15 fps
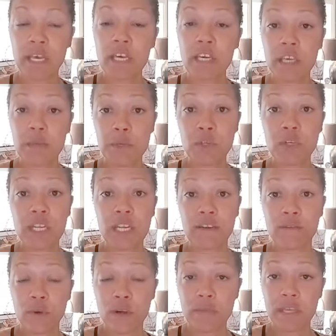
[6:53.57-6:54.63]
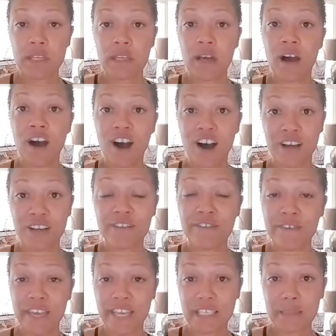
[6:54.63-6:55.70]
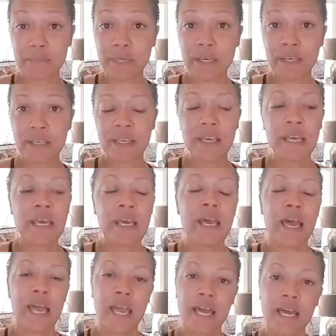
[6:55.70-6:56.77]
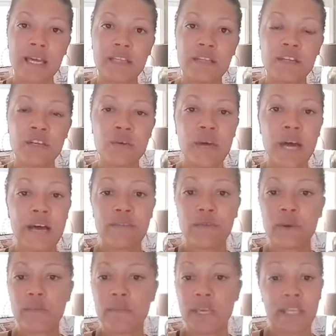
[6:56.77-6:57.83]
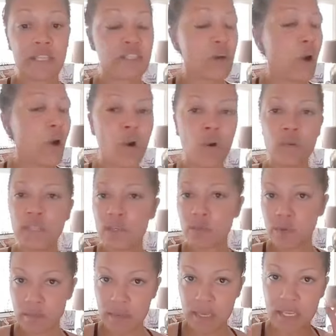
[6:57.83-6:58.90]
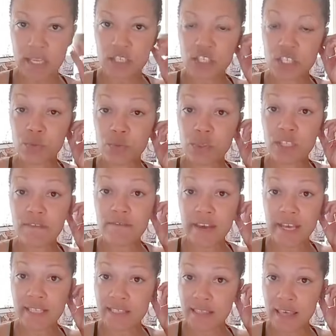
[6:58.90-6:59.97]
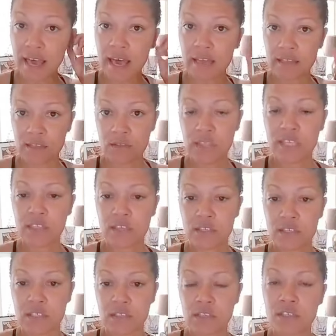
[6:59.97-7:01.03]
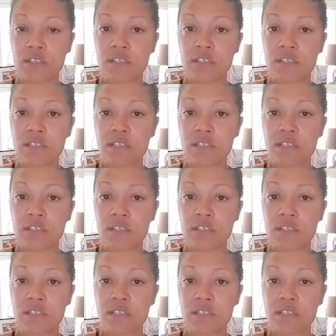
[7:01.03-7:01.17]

community of women on Facebook. And you have women, it's only women, and she really vets that so that there's